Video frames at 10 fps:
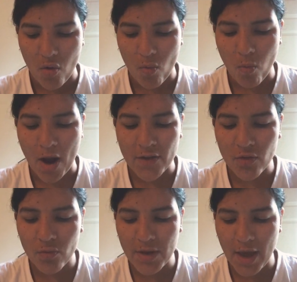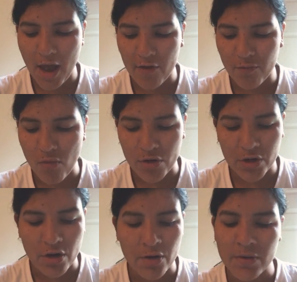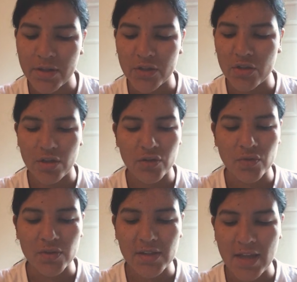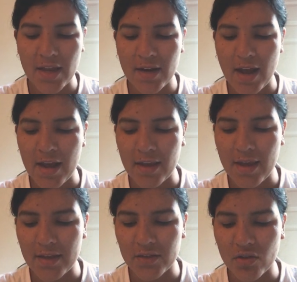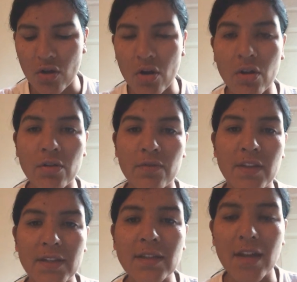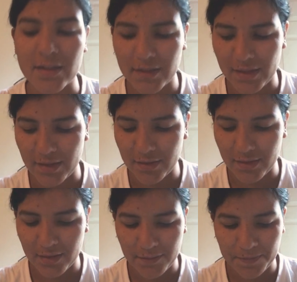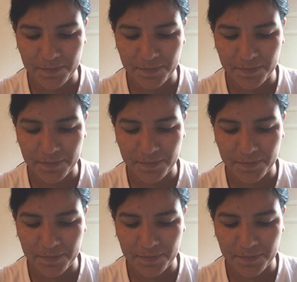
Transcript: Why don't we have more courage to stand against all of this nonsense?